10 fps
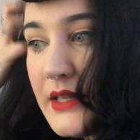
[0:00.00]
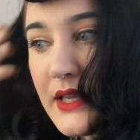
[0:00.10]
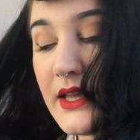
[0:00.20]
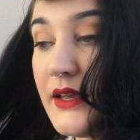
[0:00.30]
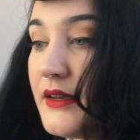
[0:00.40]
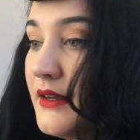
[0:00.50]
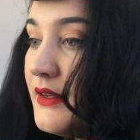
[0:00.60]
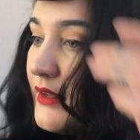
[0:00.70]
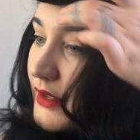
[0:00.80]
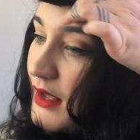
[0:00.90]
here,
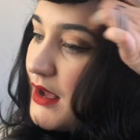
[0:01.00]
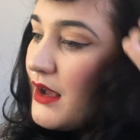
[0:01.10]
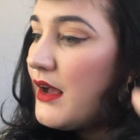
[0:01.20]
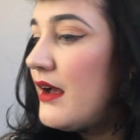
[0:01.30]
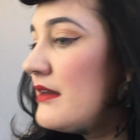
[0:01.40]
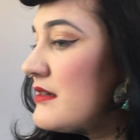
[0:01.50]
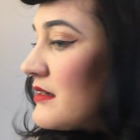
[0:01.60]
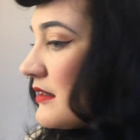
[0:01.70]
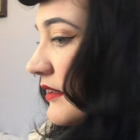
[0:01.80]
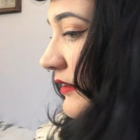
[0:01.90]
and